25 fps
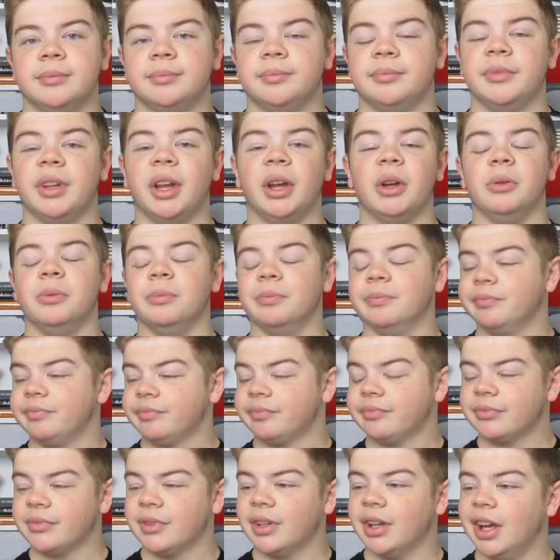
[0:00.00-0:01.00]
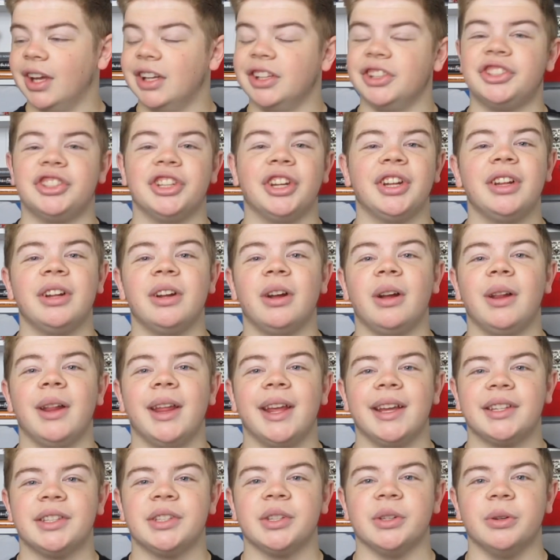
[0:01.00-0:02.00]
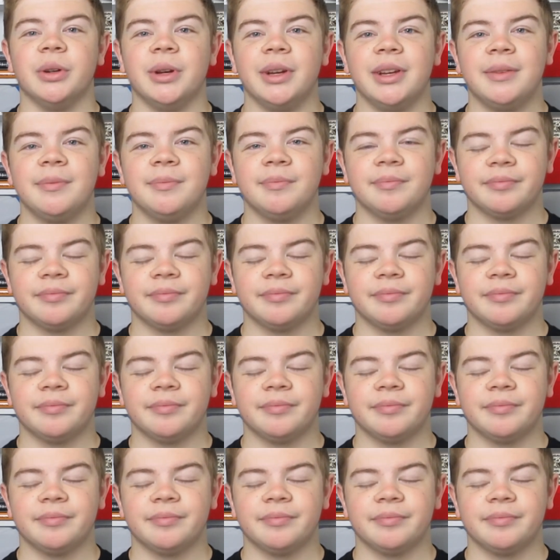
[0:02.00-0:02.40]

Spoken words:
Now, Angelo Alessio, eh?